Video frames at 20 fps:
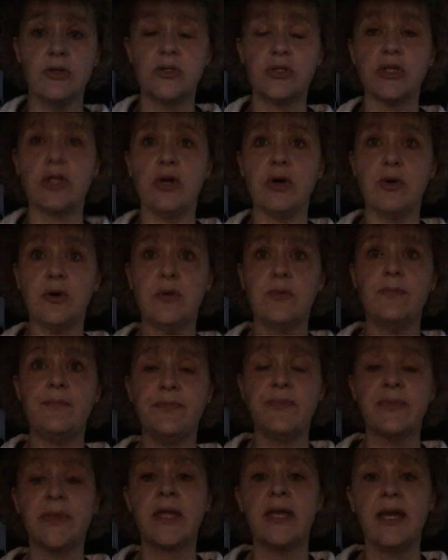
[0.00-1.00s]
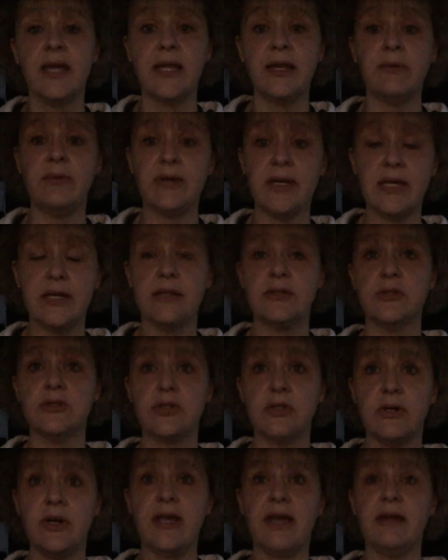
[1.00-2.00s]
So, anyway,
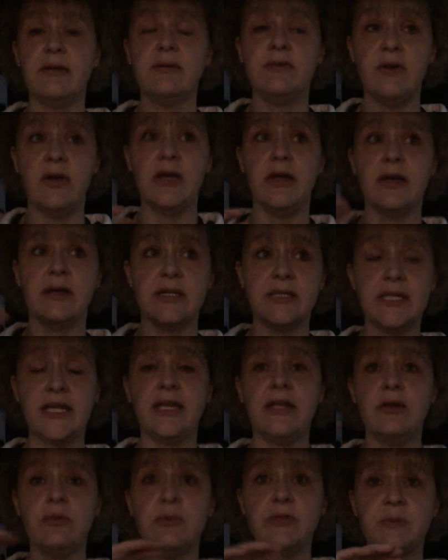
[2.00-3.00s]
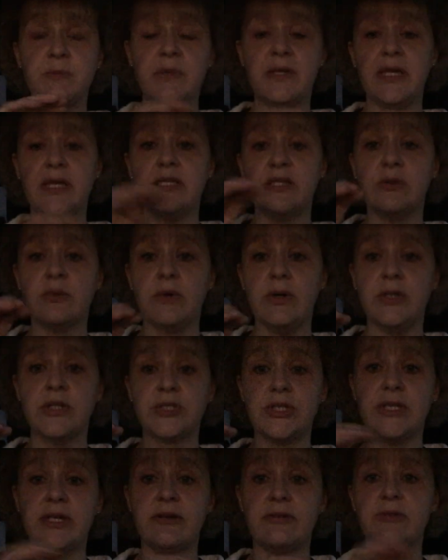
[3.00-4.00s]
so I had a container with spaghetti squash,
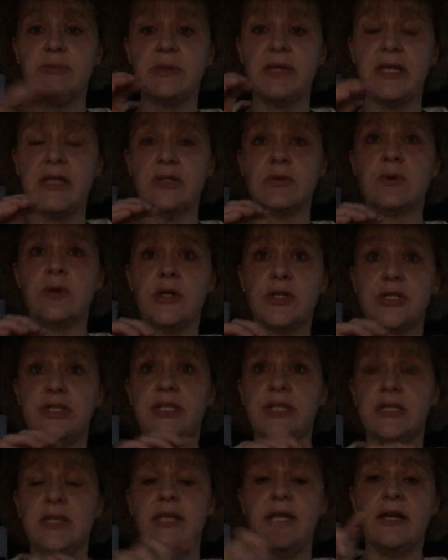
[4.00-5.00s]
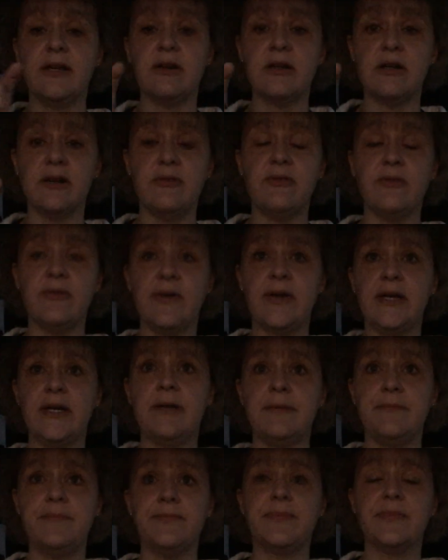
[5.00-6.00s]
a layer of spaghetti squash, and then a layer of
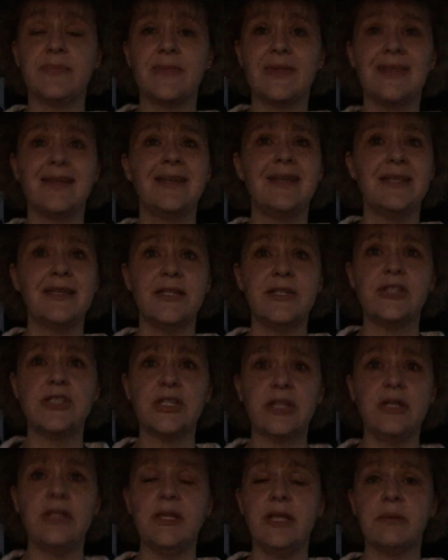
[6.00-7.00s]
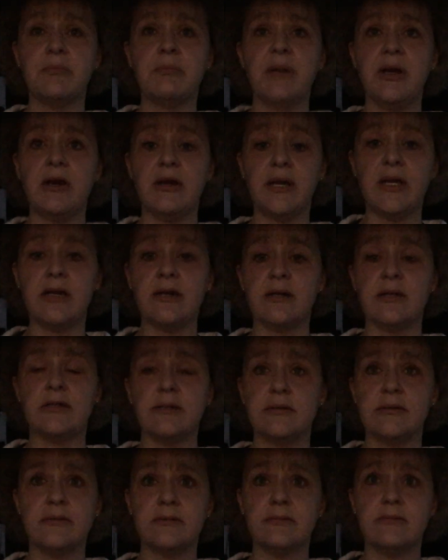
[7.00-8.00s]
um, it's just called like marinara
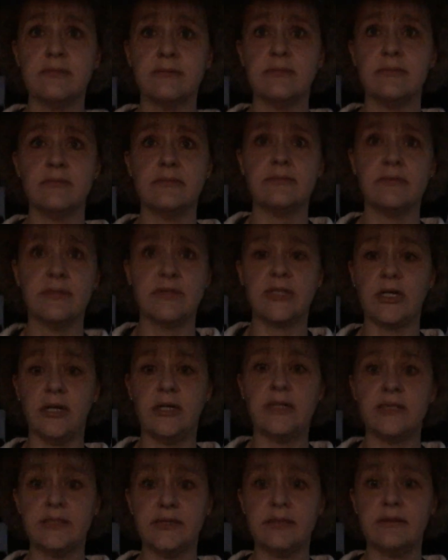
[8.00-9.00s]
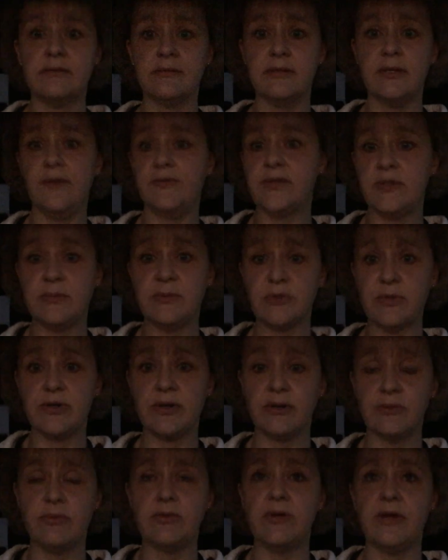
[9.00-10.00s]
sauce of some
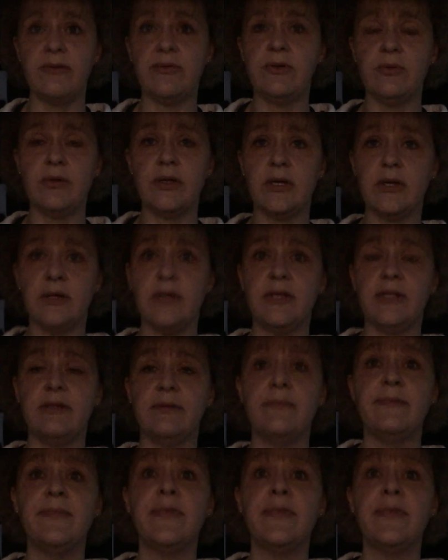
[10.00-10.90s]
sort, whatever you want to call it.